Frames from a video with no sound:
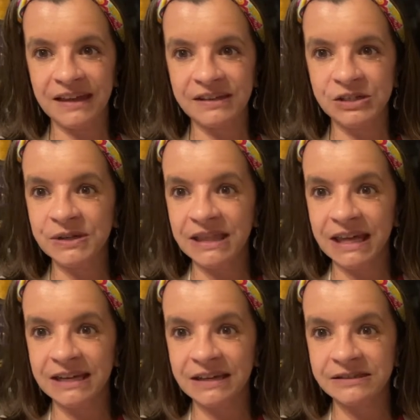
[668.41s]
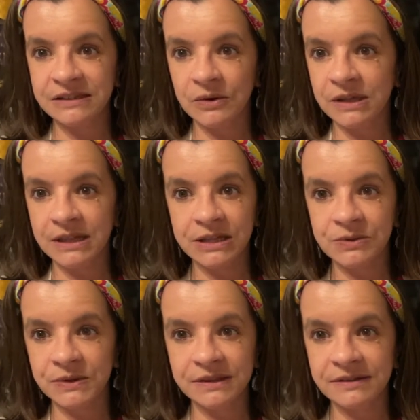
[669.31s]
do any late night sewing, that's
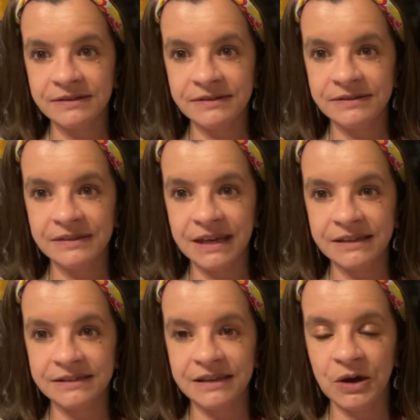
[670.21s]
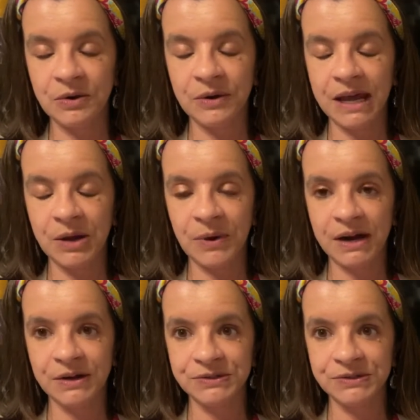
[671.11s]
when things go haywire.